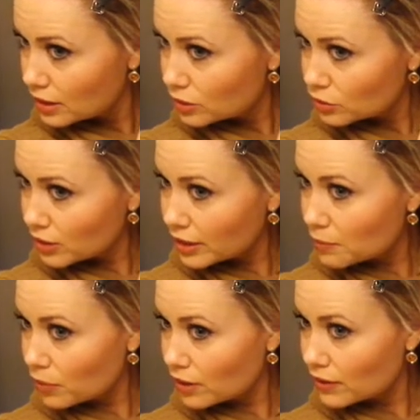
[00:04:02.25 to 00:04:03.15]
It's really
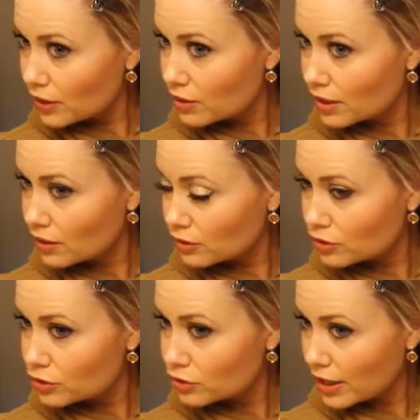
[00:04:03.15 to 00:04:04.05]
important that you get those
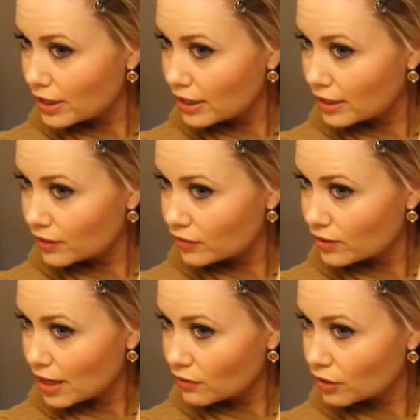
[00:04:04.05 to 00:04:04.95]
straight ends
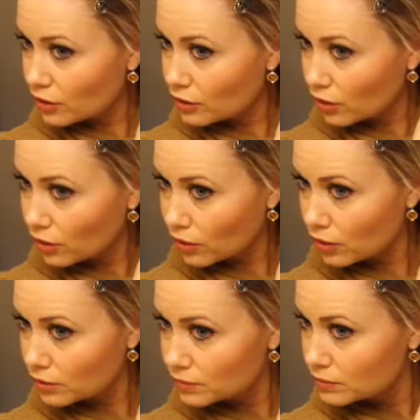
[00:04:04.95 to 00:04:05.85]
to have a good
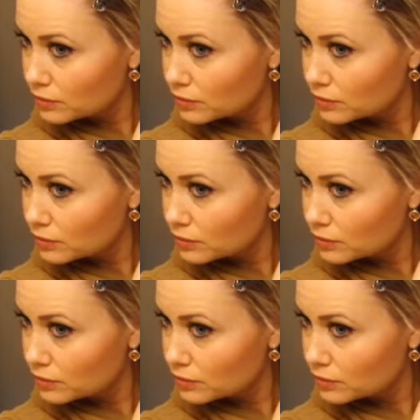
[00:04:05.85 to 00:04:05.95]
curl.